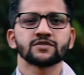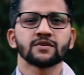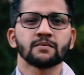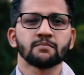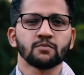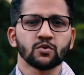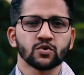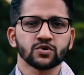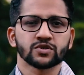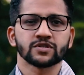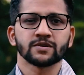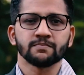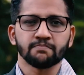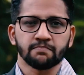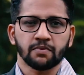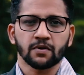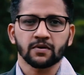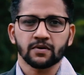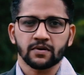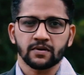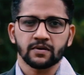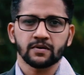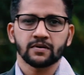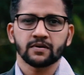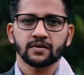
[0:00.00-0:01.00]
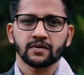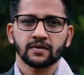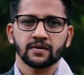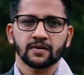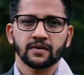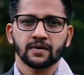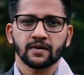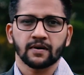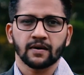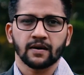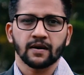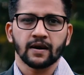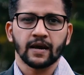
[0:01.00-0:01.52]
the most important
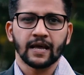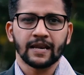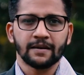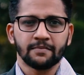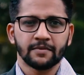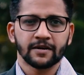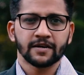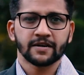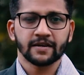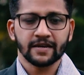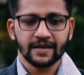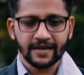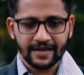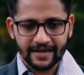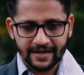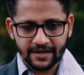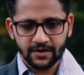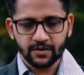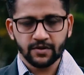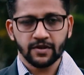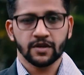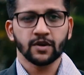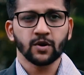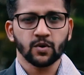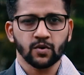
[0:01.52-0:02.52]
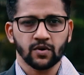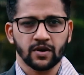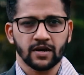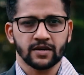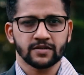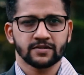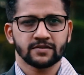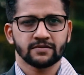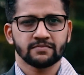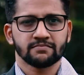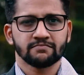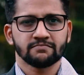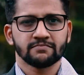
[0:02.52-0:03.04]
element into the
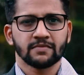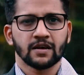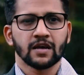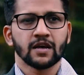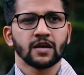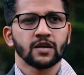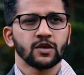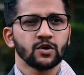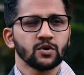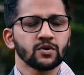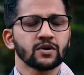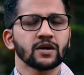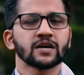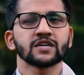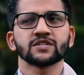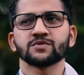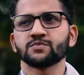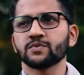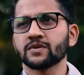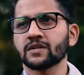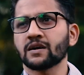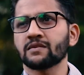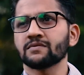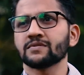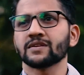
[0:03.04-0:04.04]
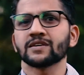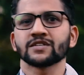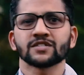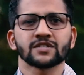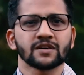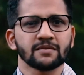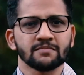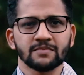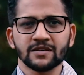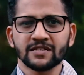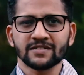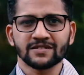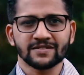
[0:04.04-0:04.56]
yogas. Yogas without
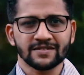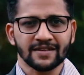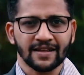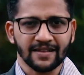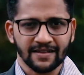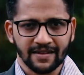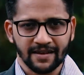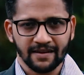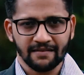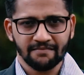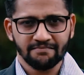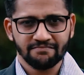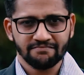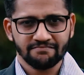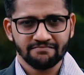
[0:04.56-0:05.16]
dasha means nothing.